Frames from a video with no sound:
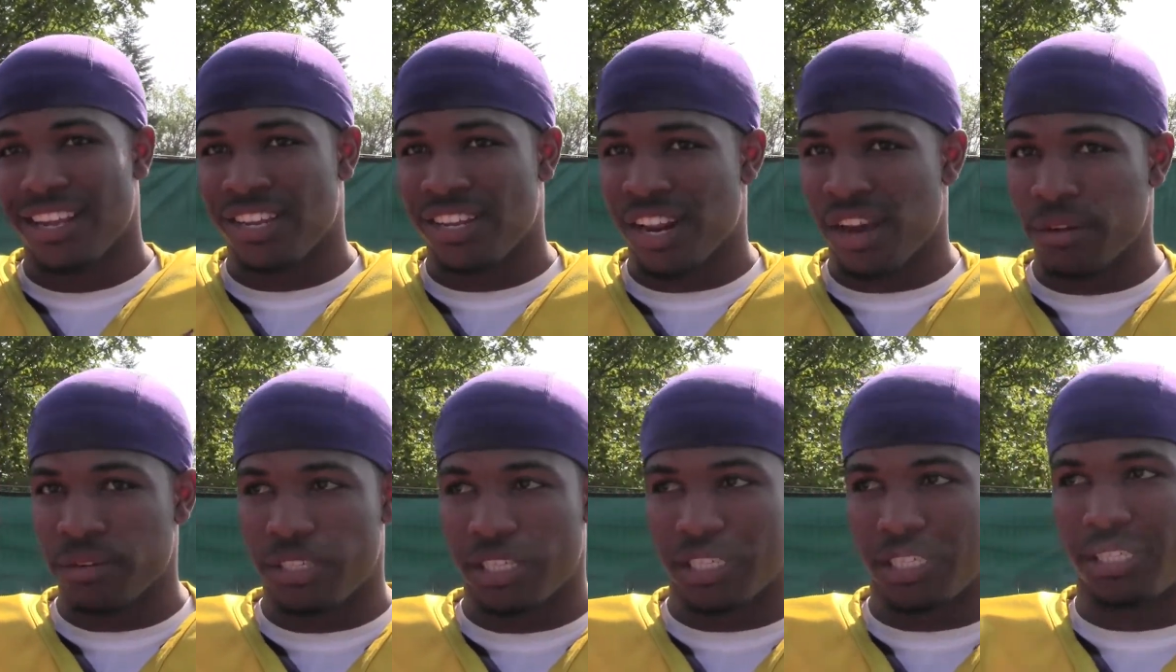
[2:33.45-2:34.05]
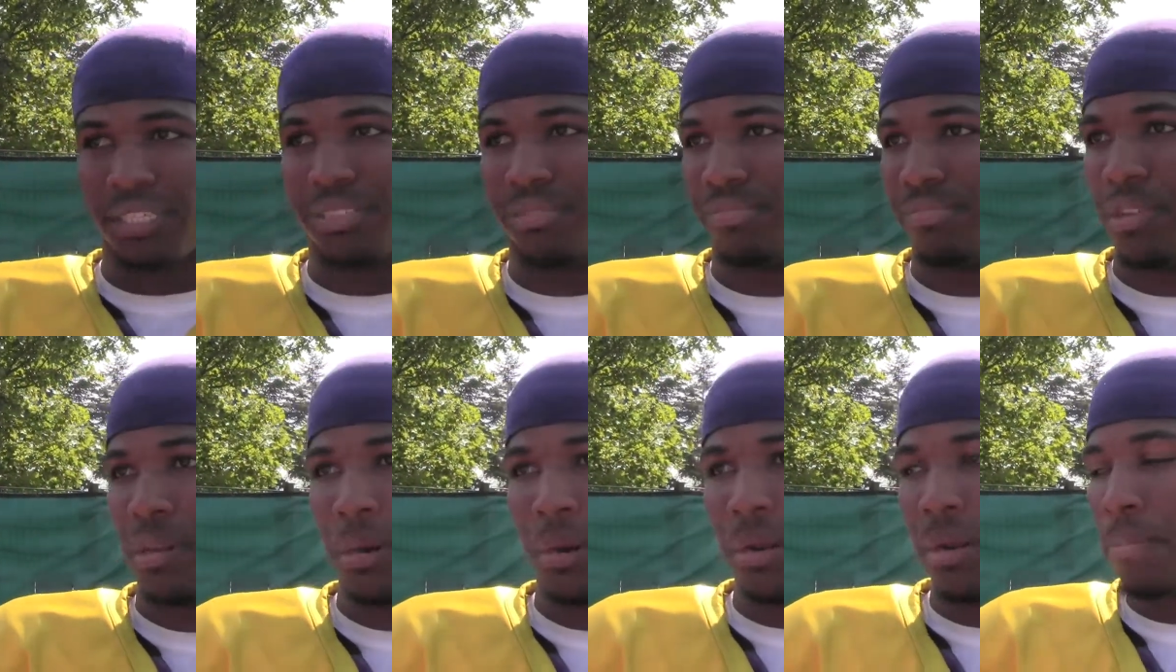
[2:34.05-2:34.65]
you know, just
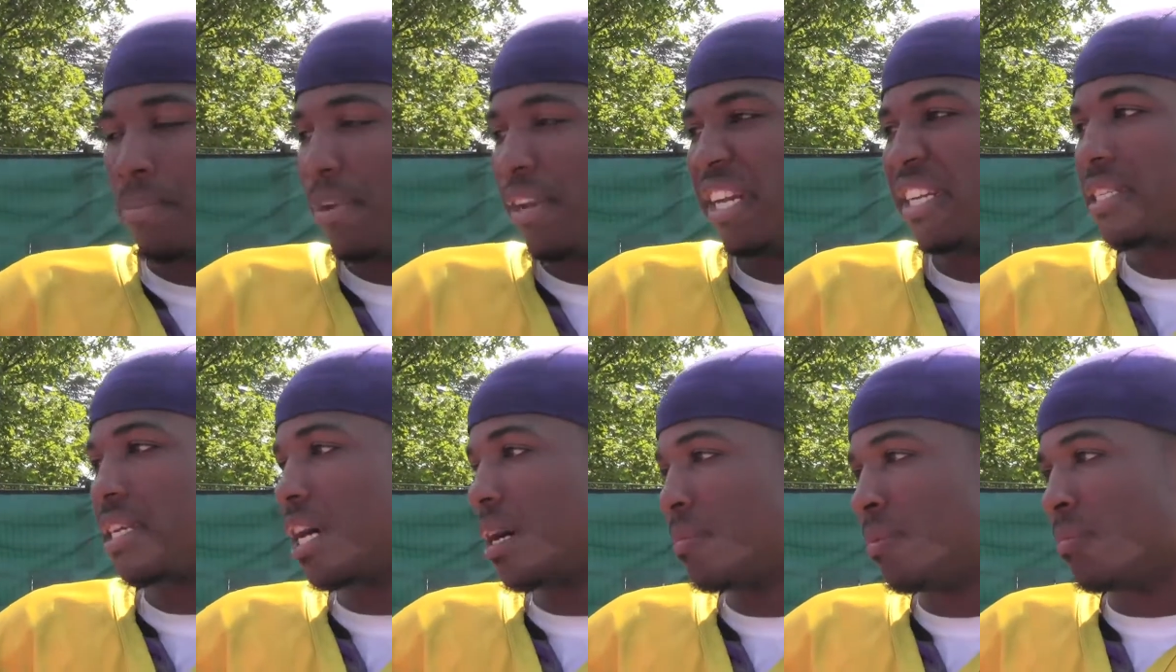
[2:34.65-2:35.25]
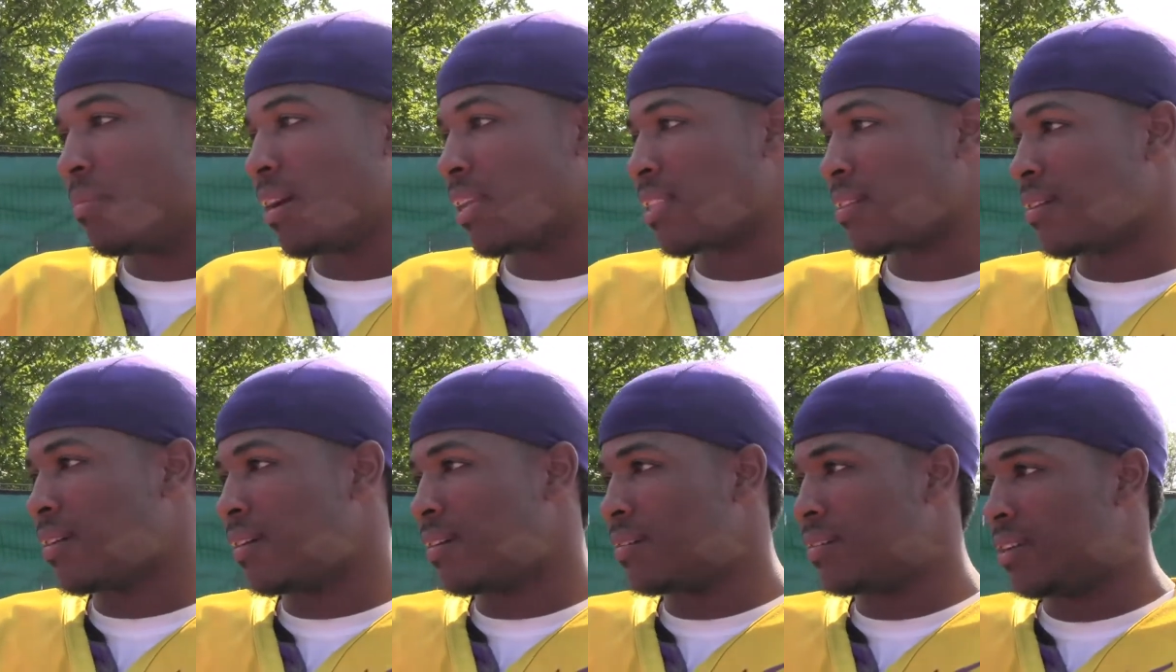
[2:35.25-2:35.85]
predetermined my
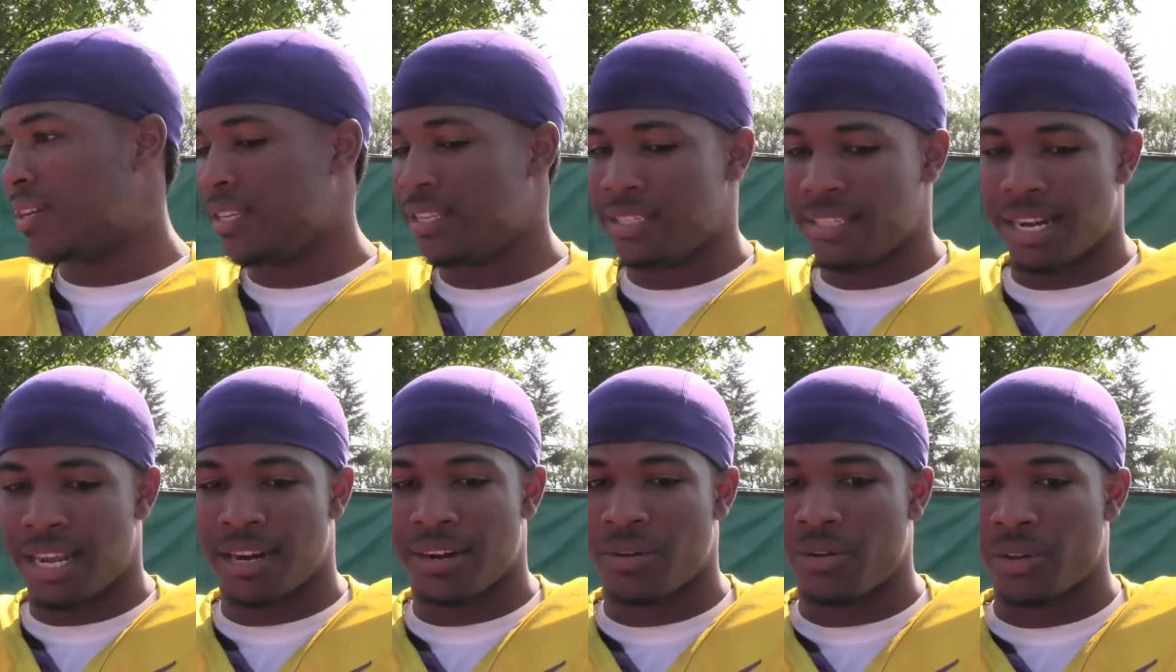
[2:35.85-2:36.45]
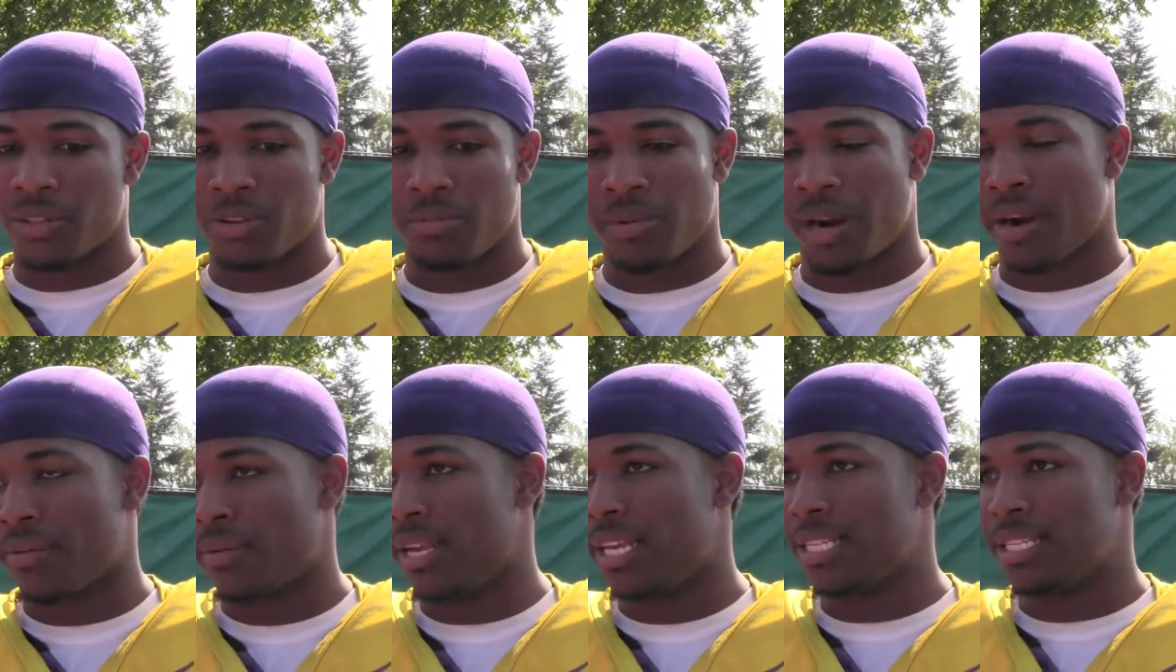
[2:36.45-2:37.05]
throw instead of going through
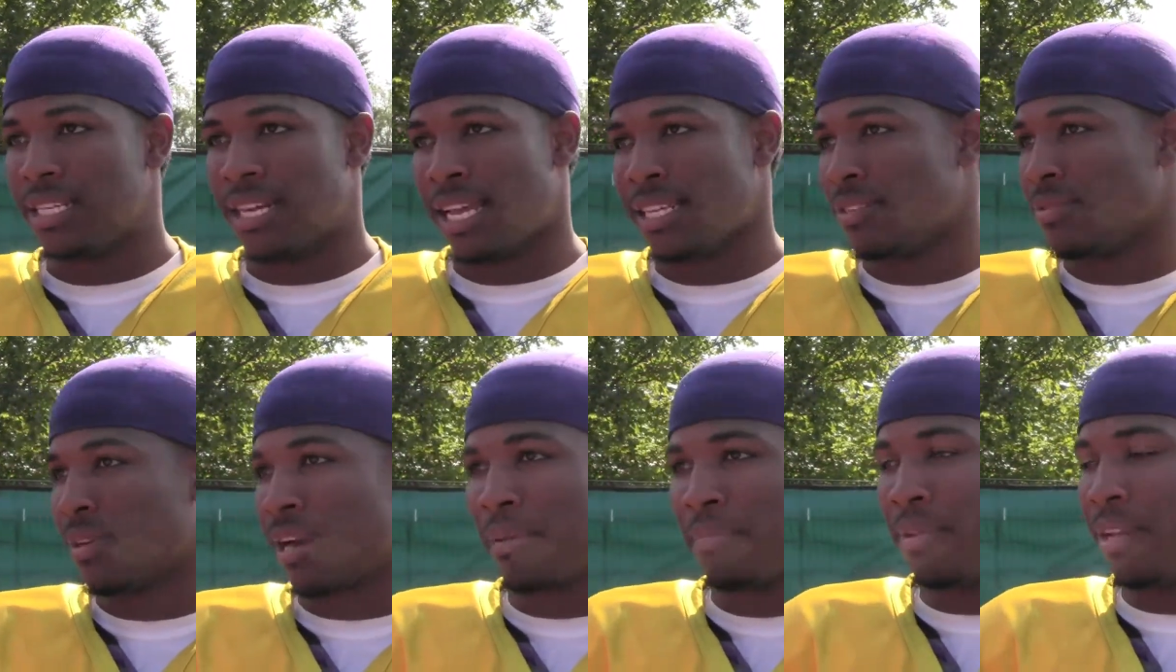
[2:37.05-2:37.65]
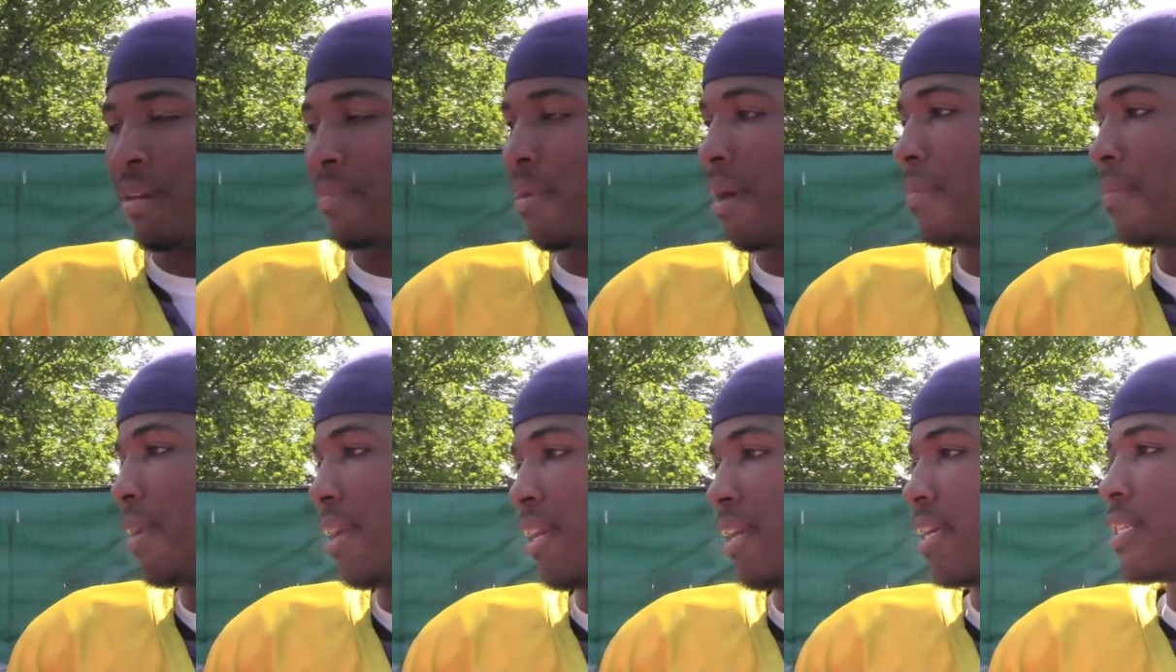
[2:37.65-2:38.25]
my reads, and that's what I mean by
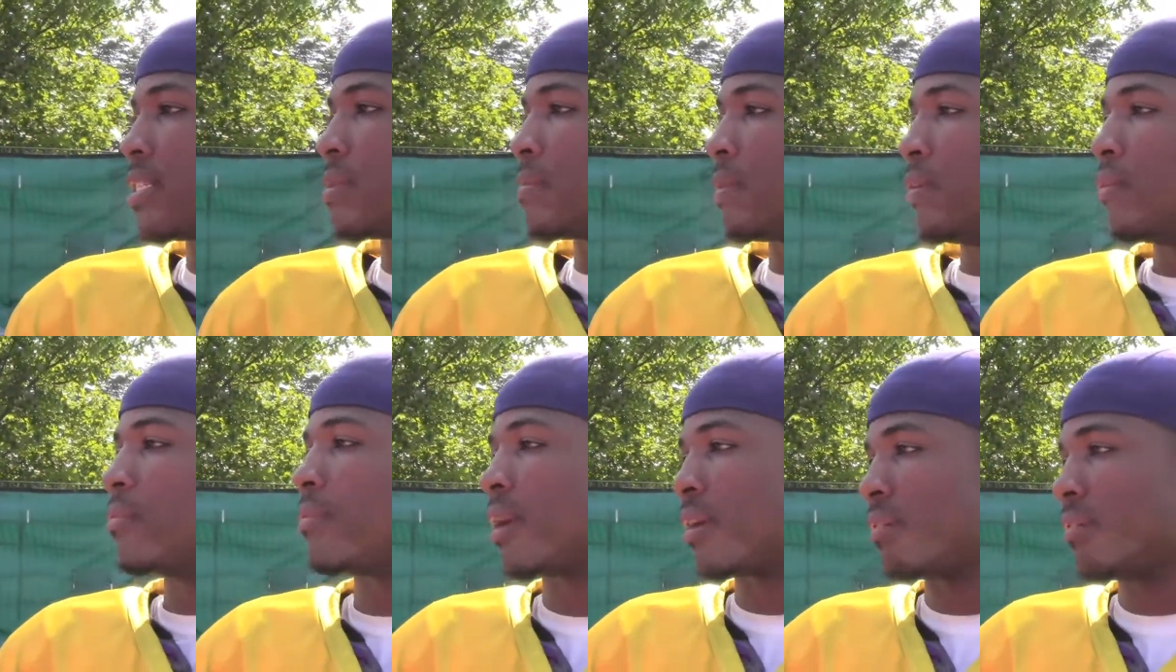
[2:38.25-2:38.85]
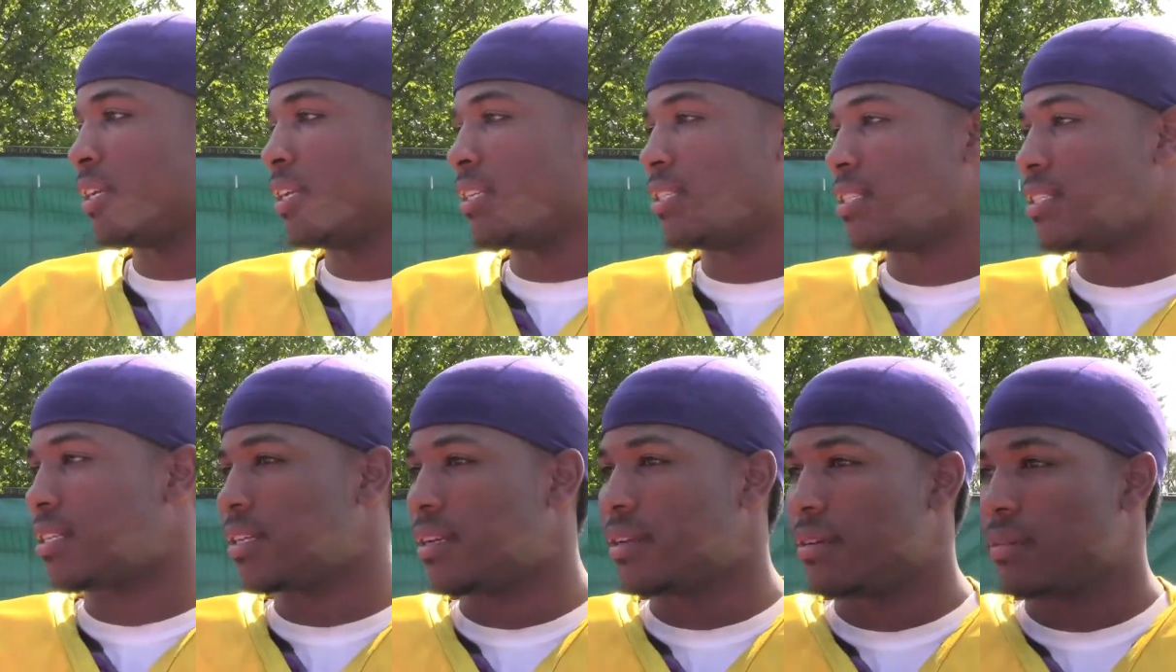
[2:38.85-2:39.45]
being disciplined with my reads.